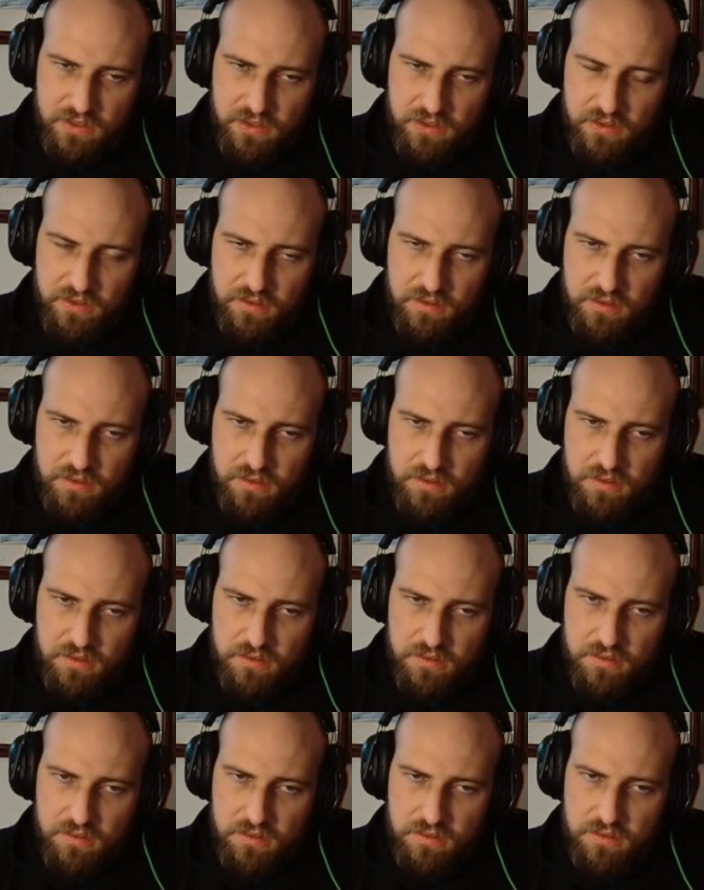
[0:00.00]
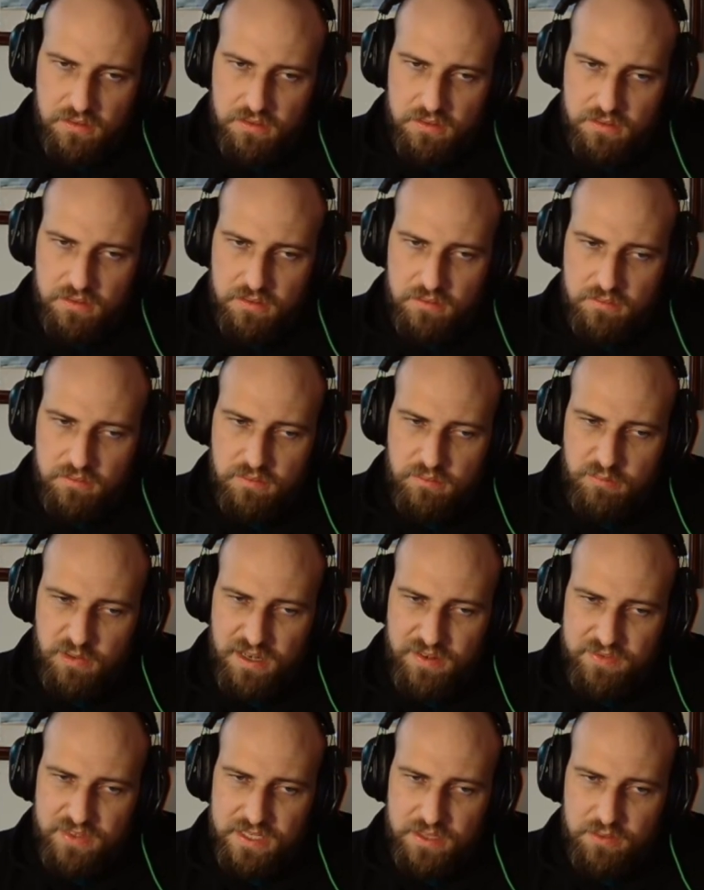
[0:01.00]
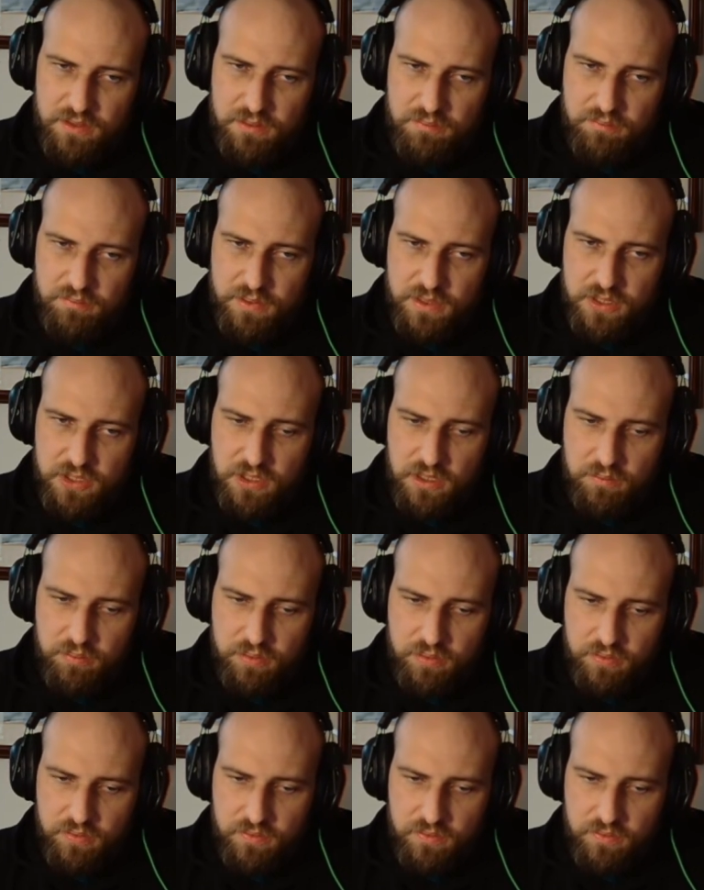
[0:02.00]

good. Might have to take with a bishop.